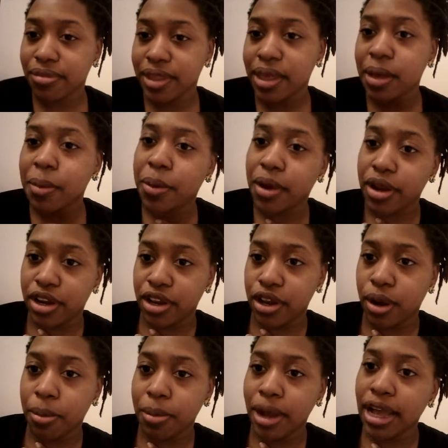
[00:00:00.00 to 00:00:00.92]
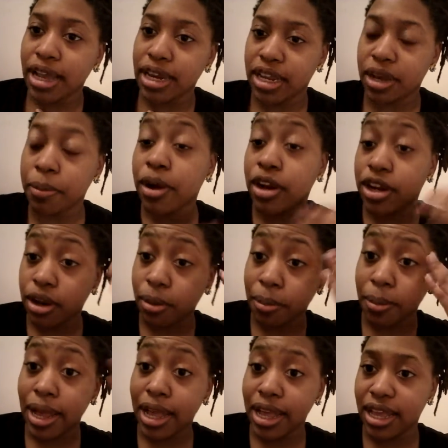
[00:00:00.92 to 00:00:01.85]
That part of your body, a part of your
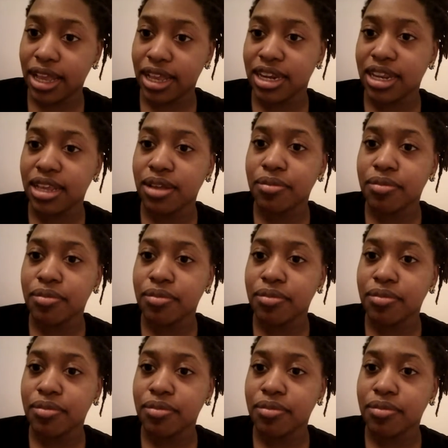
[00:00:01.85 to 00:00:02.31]
mind,